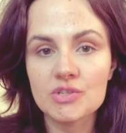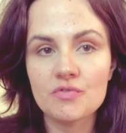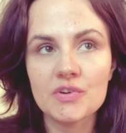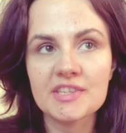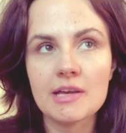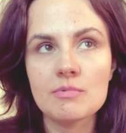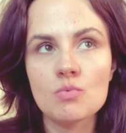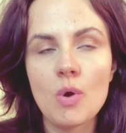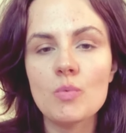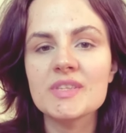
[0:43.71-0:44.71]
So for example,
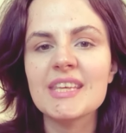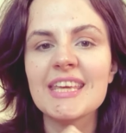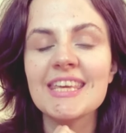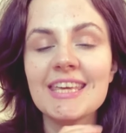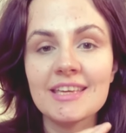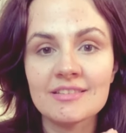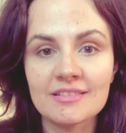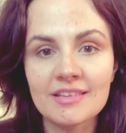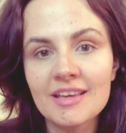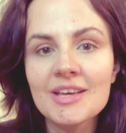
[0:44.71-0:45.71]
when we say
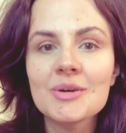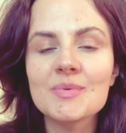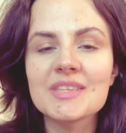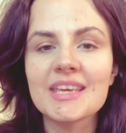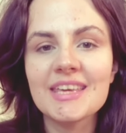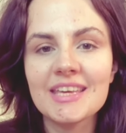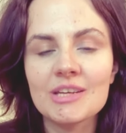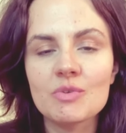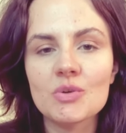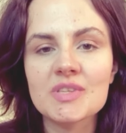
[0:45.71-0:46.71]
kitten, we say
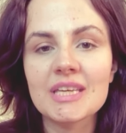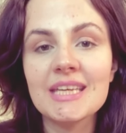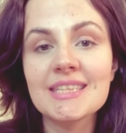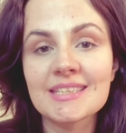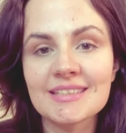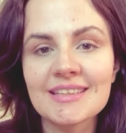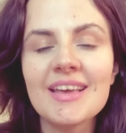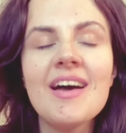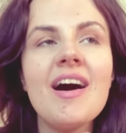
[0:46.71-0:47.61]
kitten, we don't say kitten.